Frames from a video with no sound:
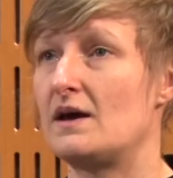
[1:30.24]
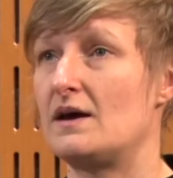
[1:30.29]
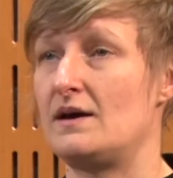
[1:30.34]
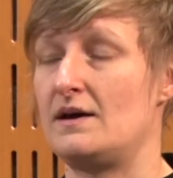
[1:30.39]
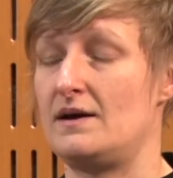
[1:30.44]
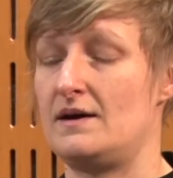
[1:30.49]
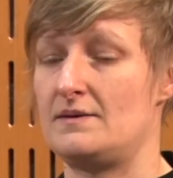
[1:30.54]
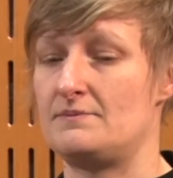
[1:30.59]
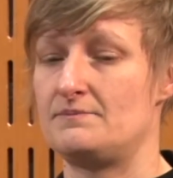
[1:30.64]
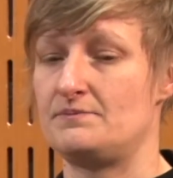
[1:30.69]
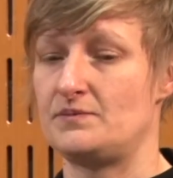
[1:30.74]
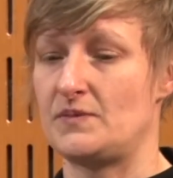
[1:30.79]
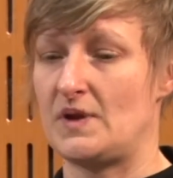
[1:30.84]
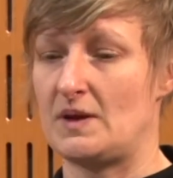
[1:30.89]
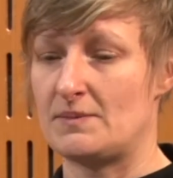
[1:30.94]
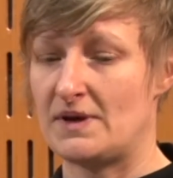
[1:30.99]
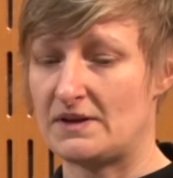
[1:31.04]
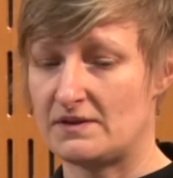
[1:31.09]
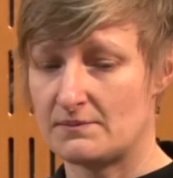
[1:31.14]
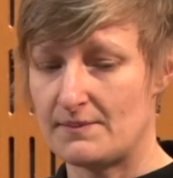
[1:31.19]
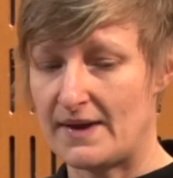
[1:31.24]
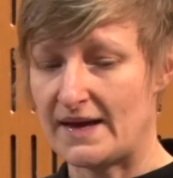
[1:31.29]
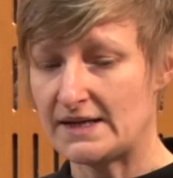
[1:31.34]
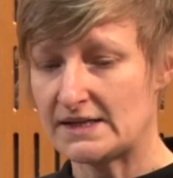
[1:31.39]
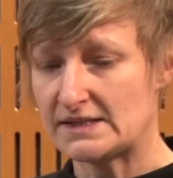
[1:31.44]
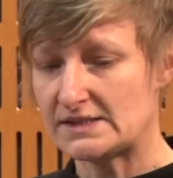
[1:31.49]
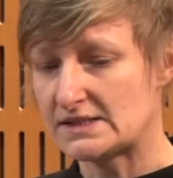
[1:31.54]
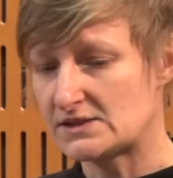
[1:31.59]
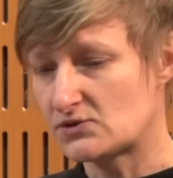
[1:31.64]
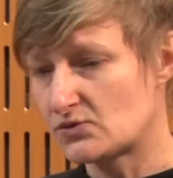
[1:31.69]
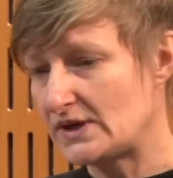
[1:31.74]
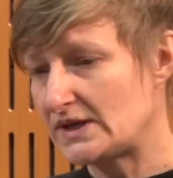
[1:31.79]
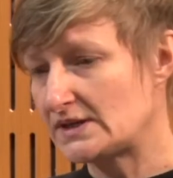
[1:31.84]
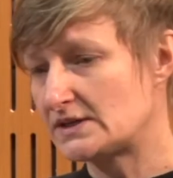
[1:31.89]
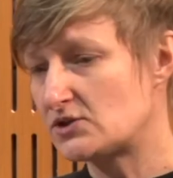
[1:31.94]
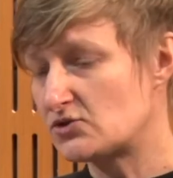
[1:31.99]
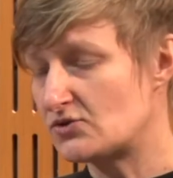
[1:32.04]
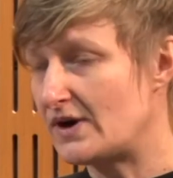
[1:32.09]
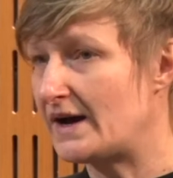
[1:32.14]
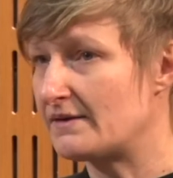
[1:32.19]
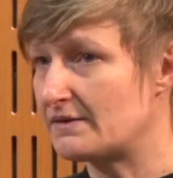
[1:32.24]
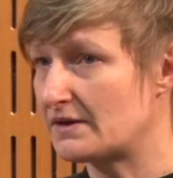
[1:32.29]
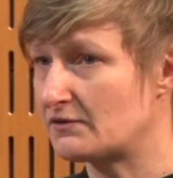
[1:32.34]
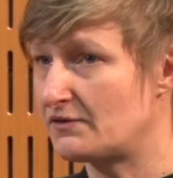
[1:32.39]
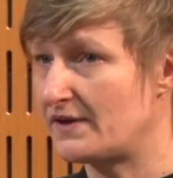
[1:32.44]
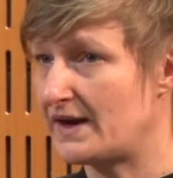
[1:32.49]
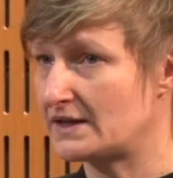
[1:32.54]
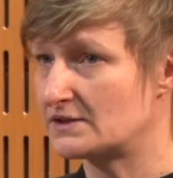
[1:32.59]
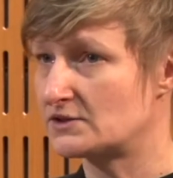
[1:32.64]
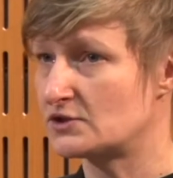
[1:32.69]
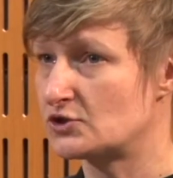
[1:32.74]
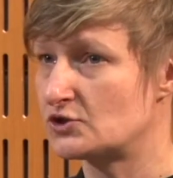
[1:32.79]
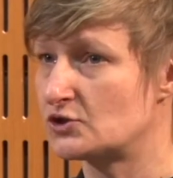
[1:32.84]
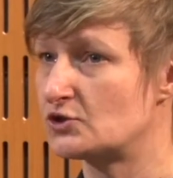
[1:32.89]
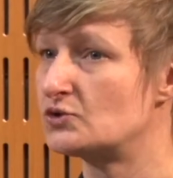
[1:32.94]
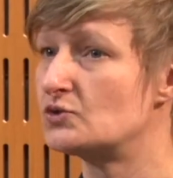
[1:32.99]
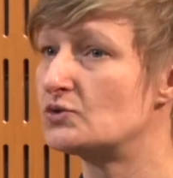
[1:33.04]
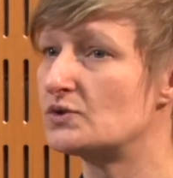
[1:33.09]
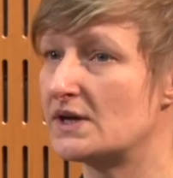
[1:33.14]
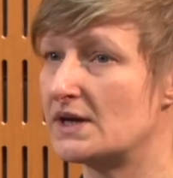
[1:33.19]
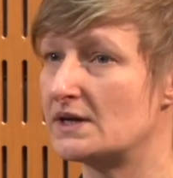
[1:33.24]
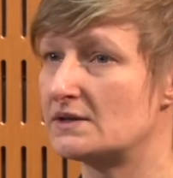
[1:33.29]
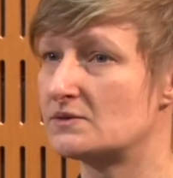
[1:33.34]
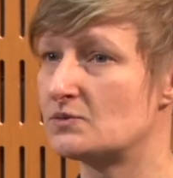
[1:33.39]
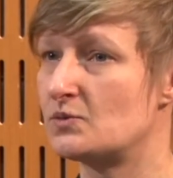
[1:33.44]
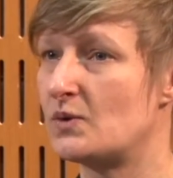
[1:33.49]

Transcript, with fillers: Um, mathematics is really the driving factor to do that.